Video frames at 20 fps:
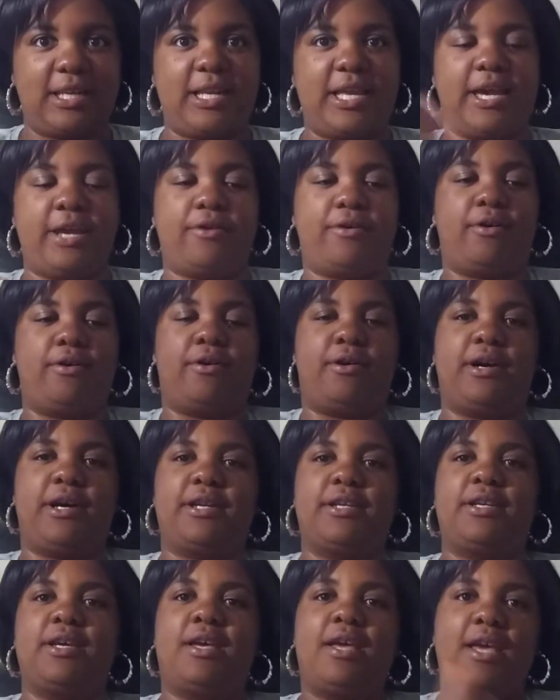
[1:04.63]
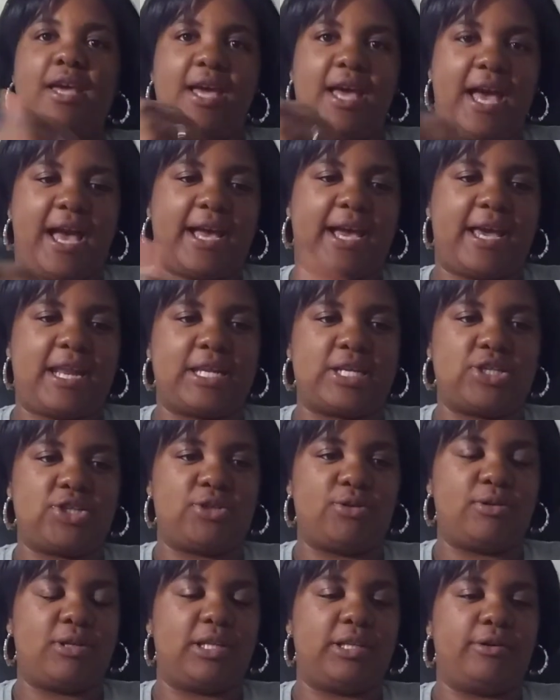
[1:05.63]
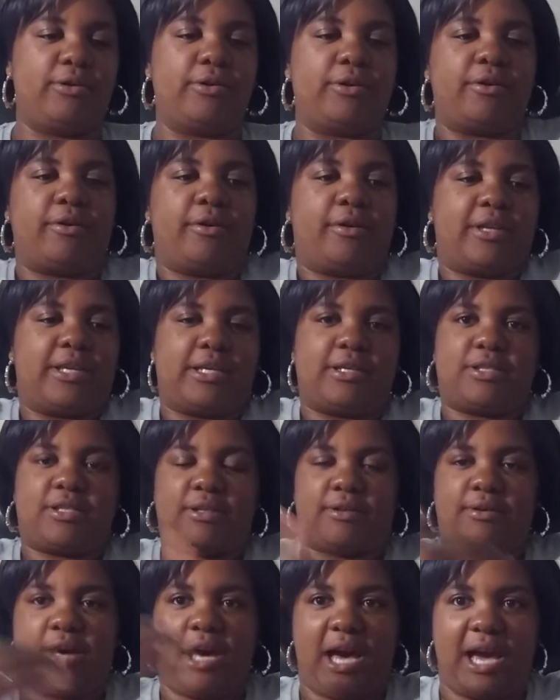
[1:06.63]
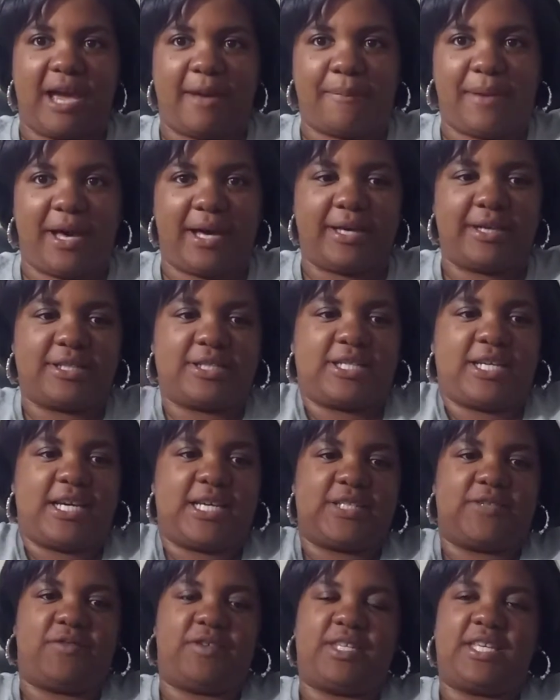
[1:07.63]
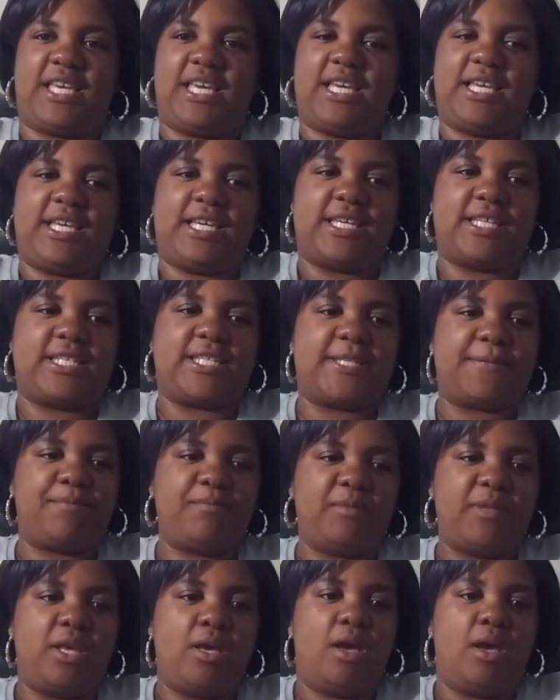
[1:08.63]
later on, I got to shoot a little earlier. So I apologize for the kids.